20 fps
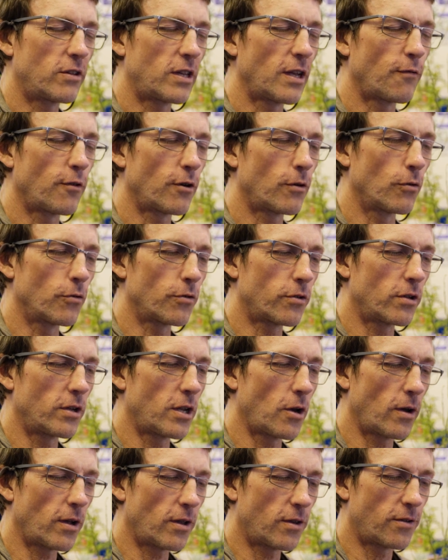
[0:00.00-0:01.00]
difficult to
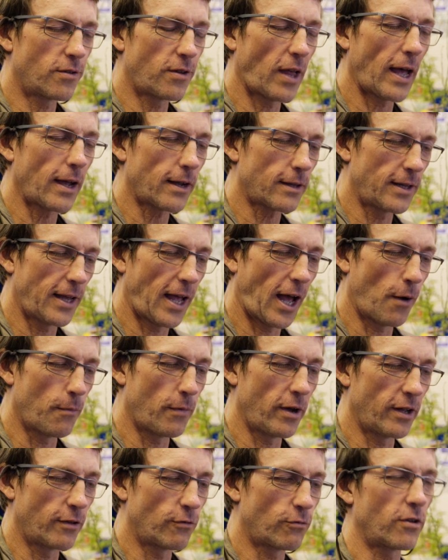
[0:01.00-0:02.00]
know exactly how
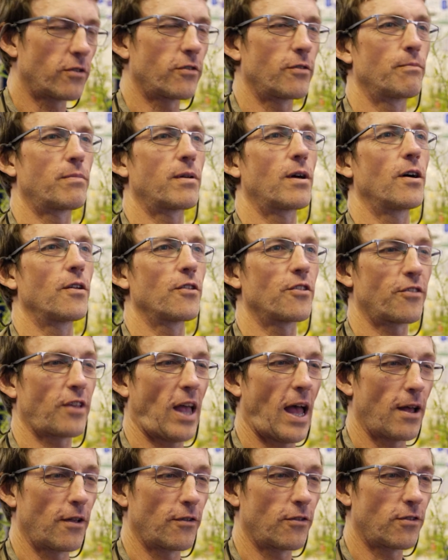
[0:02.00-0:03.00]
my interest in plants
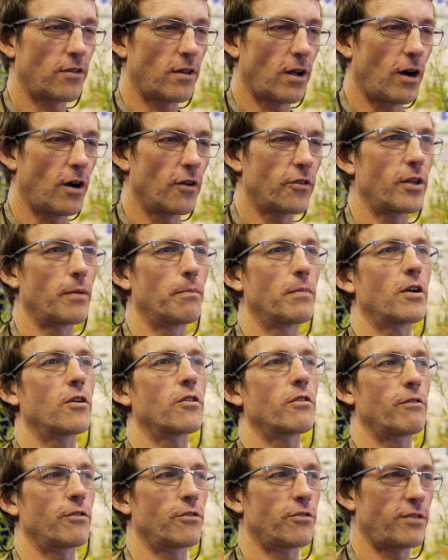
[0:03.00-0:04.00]
started
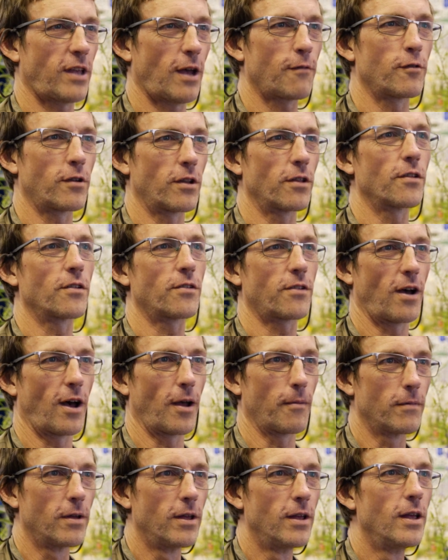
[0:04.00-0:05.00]
because I was 7 at the
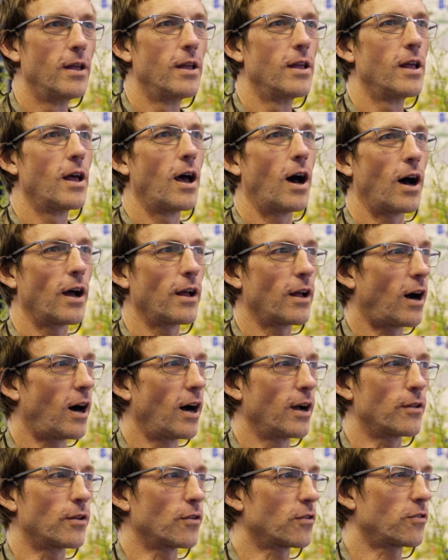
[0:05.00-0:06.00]
time.
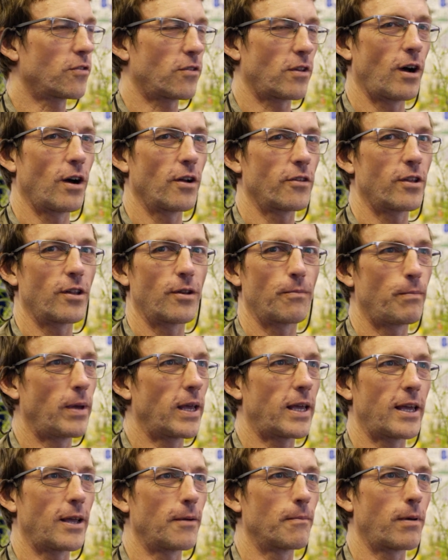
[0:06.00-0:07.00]
I just started
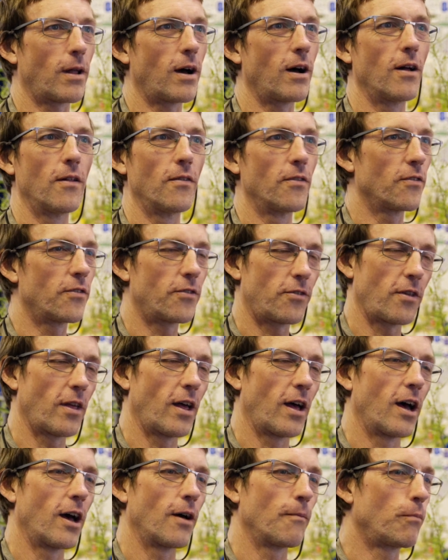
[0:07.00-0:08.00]
picking plants,
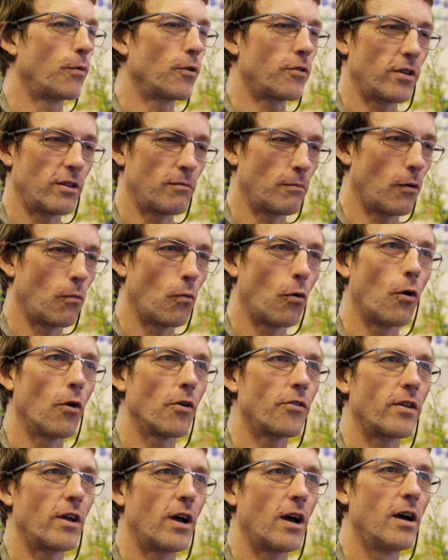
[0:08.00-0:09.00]
putting them in
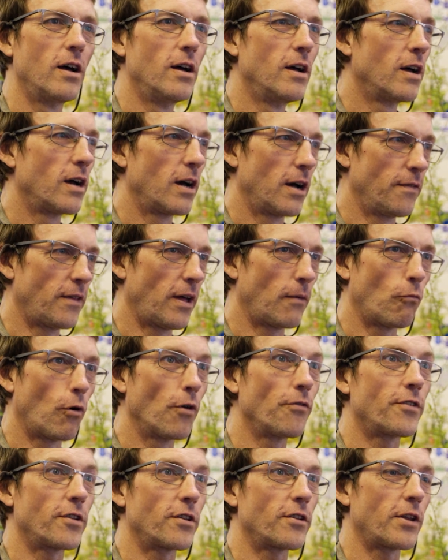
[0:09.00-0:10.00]
water, and then
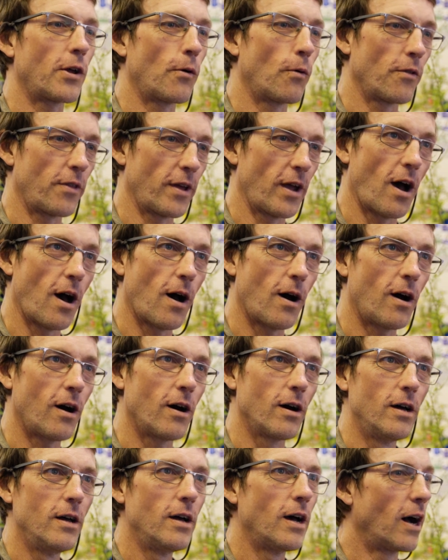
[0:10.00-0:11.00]
wanting to know what they
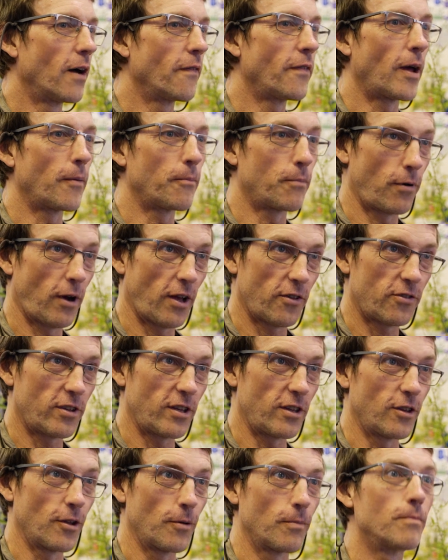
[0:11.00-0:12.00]
are, and then
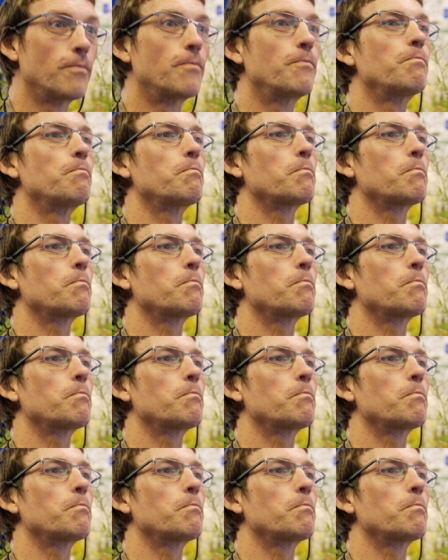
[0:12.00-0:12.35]
pressing them.